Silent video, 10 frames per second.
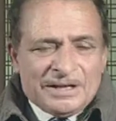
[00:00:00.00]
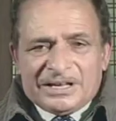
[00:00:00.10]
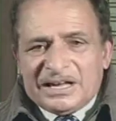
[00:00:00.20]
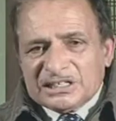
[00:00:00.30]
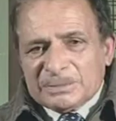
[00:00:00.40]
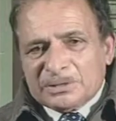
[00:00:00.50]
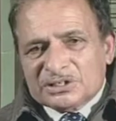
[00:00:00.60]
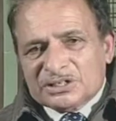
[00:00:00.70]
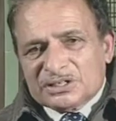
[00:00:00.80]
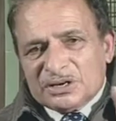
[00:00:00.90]
Here is a
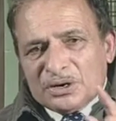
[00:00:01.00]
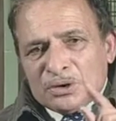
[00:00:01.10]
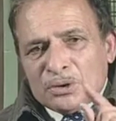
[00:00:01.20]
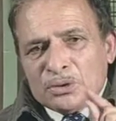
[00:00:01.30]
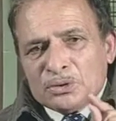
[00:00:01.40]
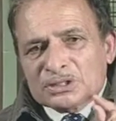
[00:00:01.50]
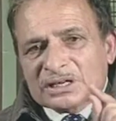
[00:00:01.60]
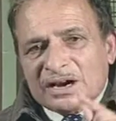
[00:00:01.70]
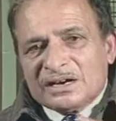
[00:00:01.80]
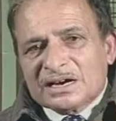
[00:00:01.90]
person whose
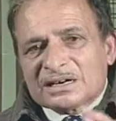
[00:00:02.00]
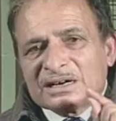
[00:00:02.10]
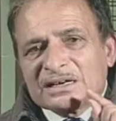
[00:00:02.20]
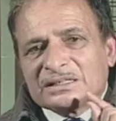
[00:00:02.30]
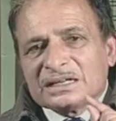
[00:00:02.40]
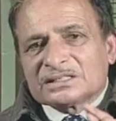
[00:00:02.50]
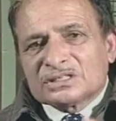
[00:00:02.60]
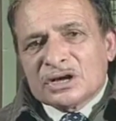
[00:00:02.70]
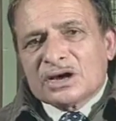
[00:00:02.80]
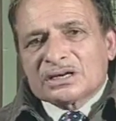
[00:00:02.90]
conduct does
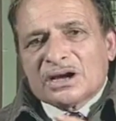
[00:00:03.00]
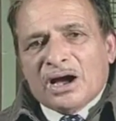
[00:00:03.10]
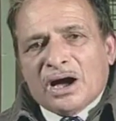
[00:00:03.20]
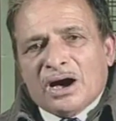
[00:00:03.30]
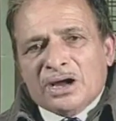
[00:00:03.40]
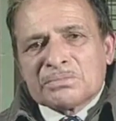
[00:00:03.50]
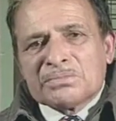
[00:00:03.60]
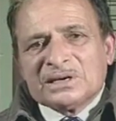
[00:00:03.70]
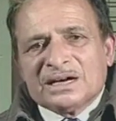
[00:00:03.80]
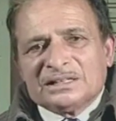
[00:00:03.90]
not harm
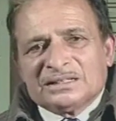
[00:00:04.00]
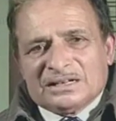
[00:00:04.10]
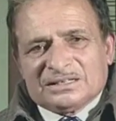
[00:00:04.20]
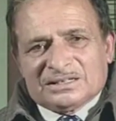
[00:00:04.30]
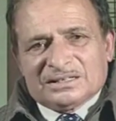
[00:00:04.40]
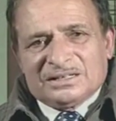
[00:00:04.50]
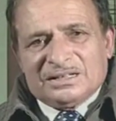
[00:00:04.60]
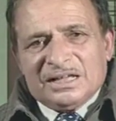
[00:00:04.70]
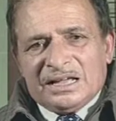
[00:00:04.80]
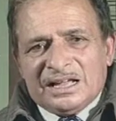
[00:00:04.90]
others.
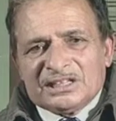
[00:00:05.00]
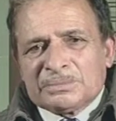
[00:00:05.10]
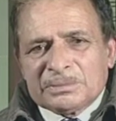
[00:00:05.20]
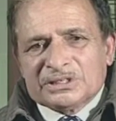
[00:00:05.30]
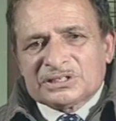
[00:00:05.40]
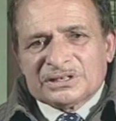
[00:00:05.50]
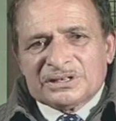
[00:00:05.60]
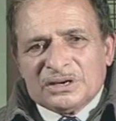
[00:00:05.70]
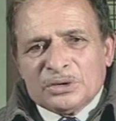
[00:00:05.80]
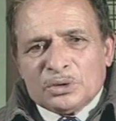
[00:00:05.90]
Here is a person
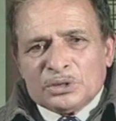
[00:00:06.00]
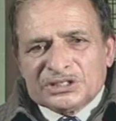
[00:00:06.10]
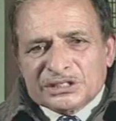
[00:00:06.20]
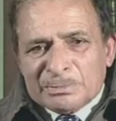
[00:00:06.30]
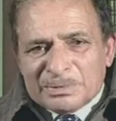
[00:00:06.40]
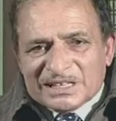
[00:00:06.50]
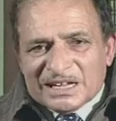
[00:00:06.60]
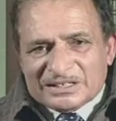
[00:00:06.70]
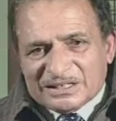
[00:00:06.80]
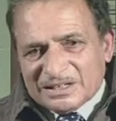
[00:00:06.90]
who is
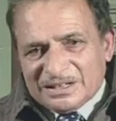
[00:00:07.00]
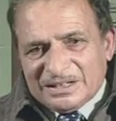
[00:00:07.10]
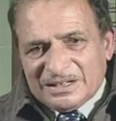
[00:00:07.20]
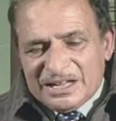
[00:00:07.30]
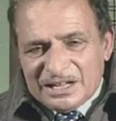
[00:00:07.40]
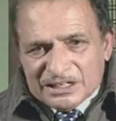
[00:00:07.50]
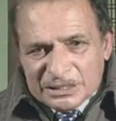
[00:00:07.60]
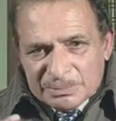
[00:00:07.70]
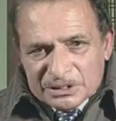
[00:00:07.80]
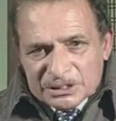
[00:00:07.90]
sympathetic. Here is
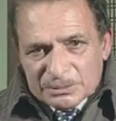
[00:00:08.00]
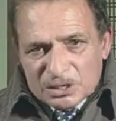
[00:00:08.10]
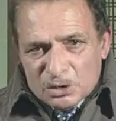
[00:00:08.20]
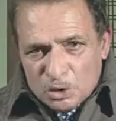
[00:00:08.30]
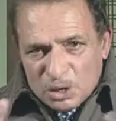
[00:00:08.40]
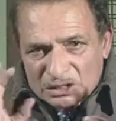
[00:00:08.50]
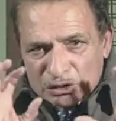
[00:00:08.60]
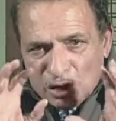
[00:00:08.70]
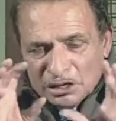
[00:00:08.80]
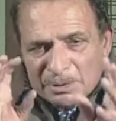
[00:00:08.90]
a person who has a
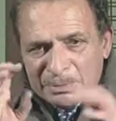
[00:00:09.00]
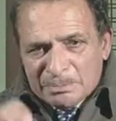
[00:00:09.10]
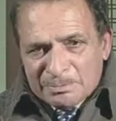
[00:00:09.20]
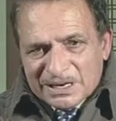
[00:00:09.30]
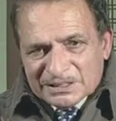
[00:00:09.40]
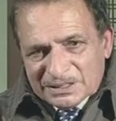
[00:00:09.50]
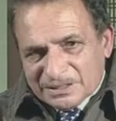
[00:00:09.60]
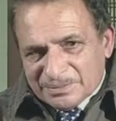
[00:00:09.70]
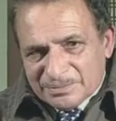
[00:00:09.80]
lot of empathy.